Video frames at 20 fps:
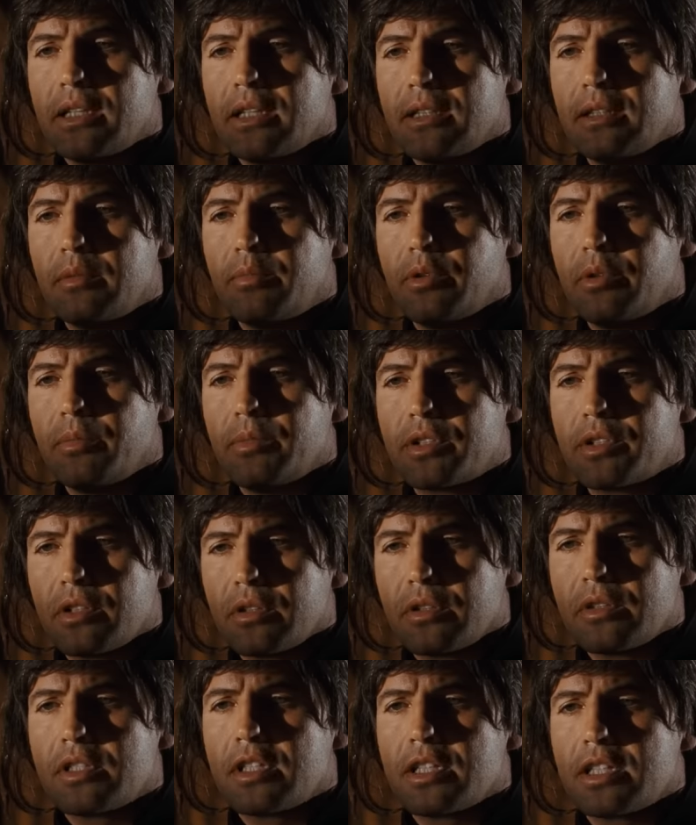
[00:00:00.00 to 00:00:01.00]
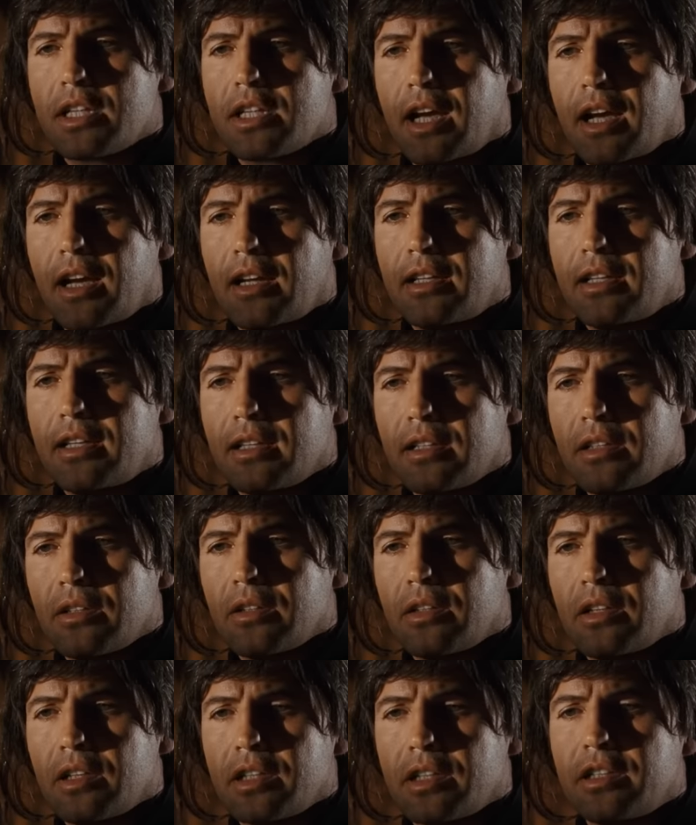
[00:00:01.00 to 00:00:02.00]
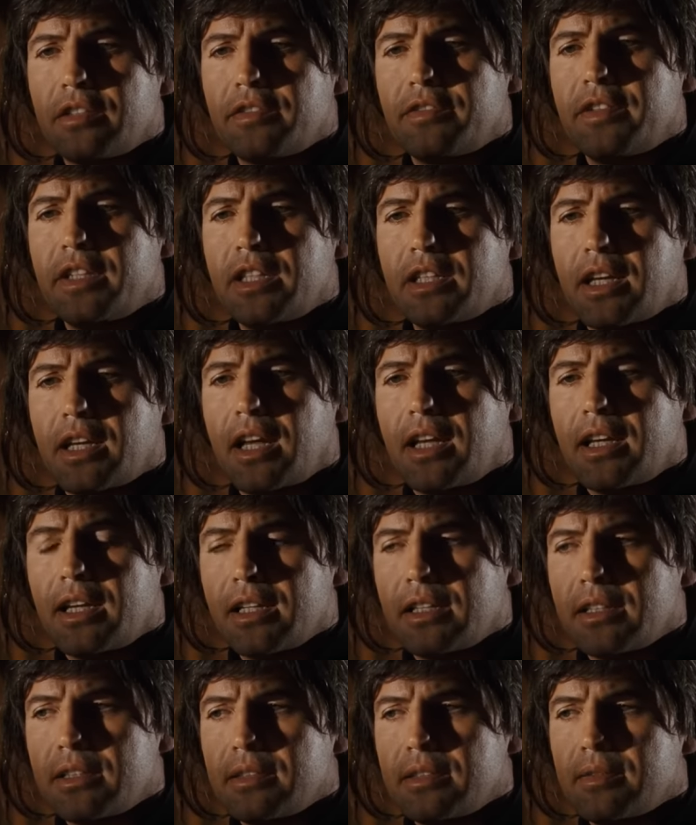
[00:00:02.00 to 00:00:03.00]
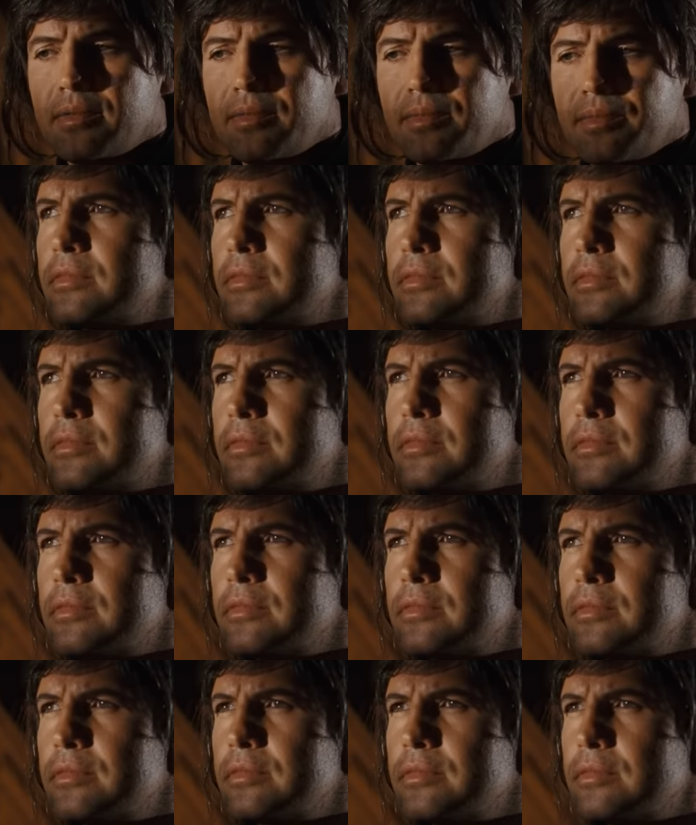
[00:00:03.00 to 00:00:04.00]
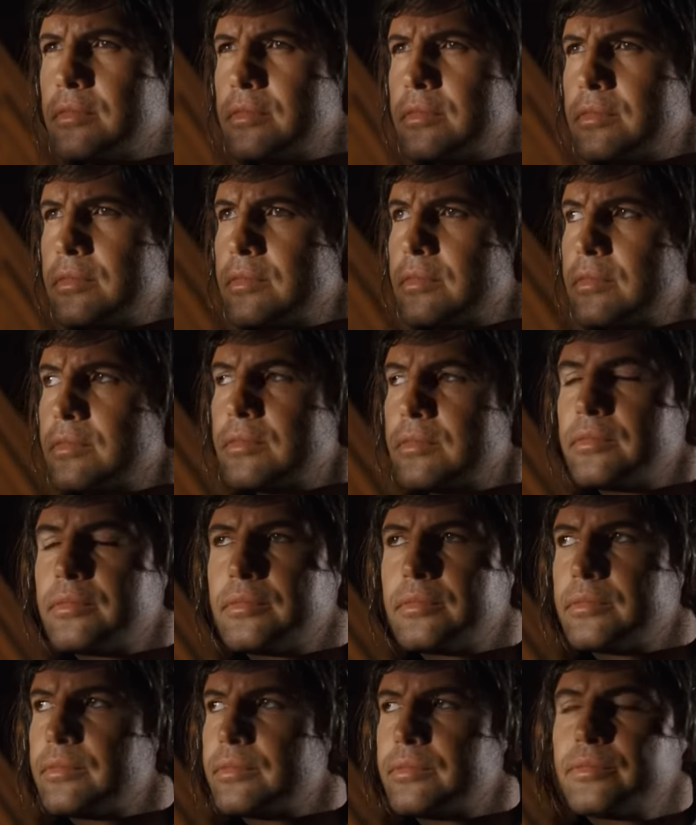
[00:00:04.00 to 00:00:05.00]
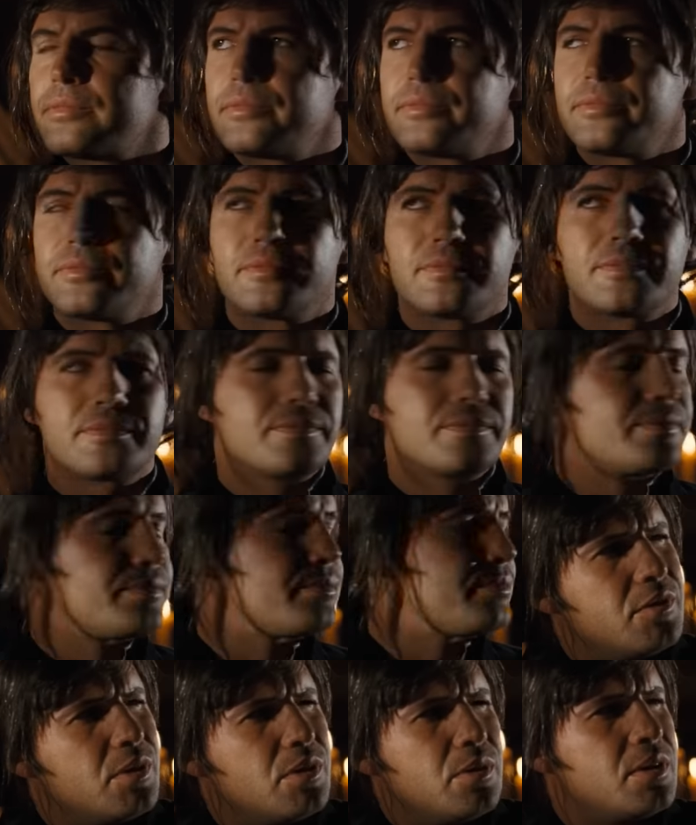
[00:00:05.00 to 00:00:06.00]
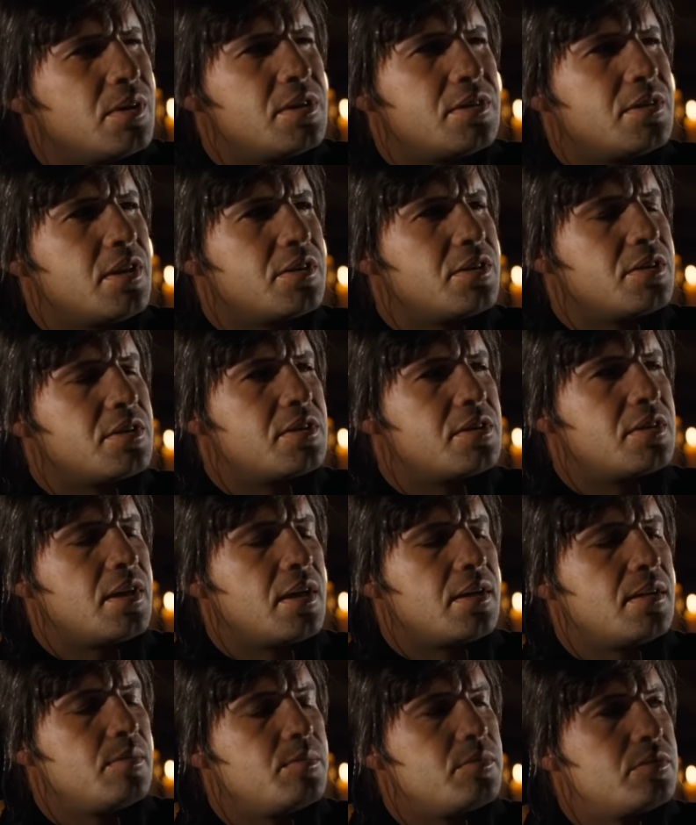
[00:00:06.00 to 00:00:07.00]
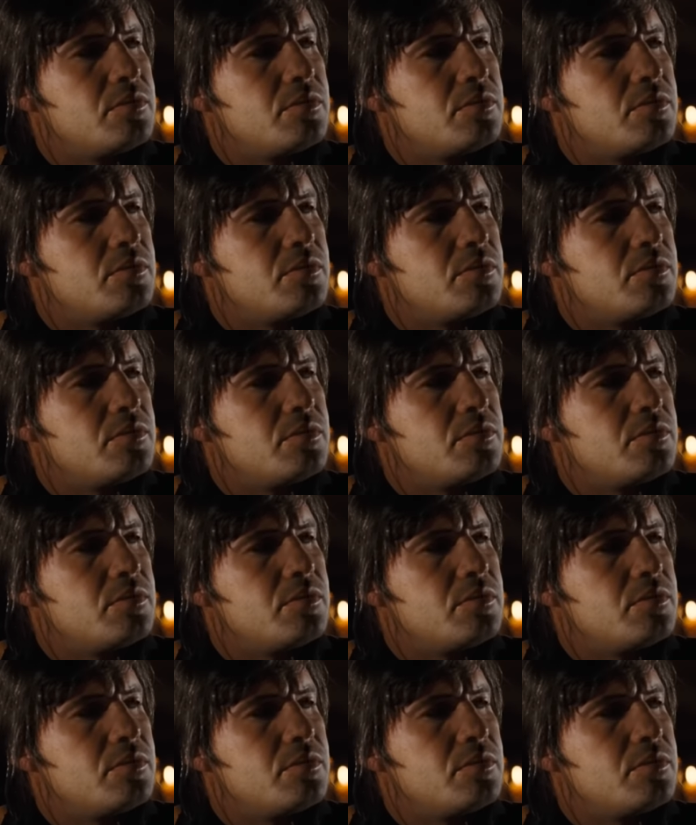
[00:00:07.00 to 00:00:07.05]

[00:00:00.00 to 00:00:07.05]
in the entire movie that seems to give a shit, I'm really rooting for him. Oh, you're such a sucker.